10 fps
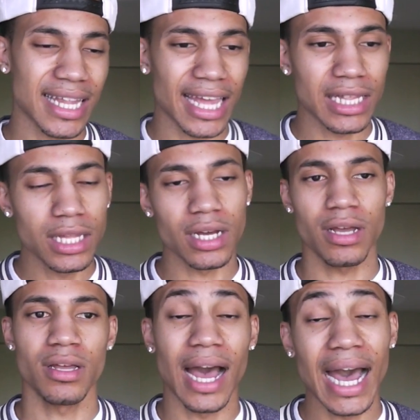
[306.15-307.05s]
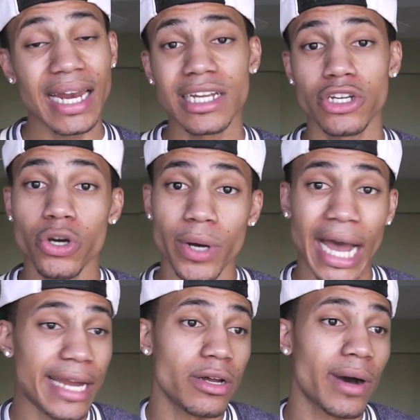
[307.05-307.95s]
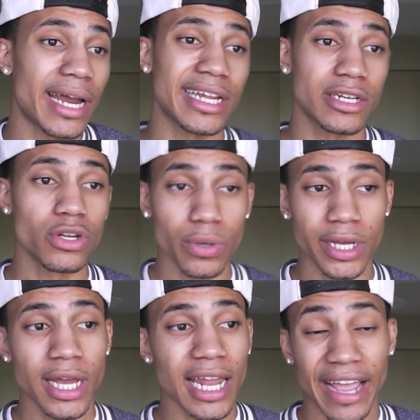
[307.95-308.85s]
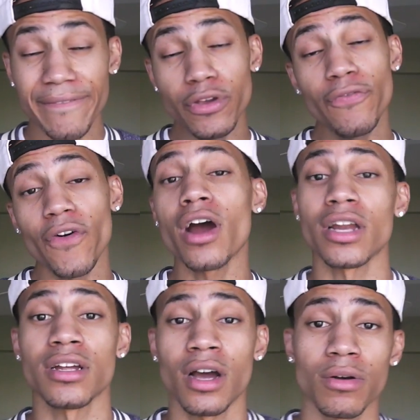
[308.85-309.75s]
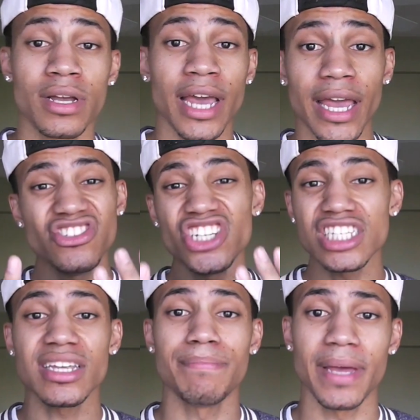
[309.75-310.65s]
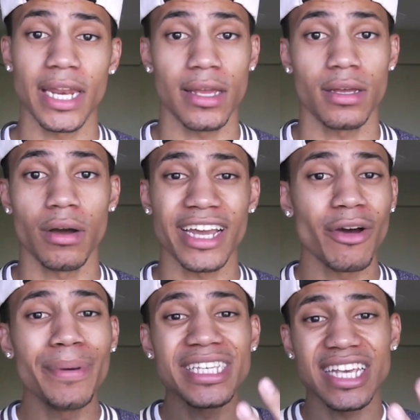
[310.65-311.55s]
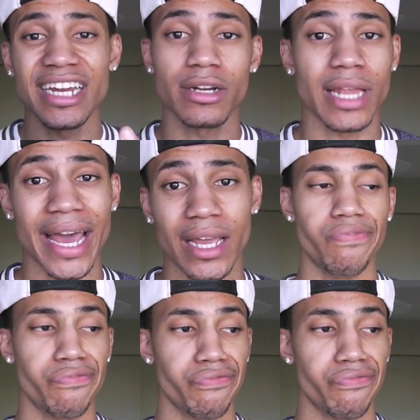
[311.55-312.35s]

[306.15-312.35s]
Like, look, I didn't do it. I know I didn't do it. Like, if you farted, okay, just admit it. Okay, don't be sitting here like...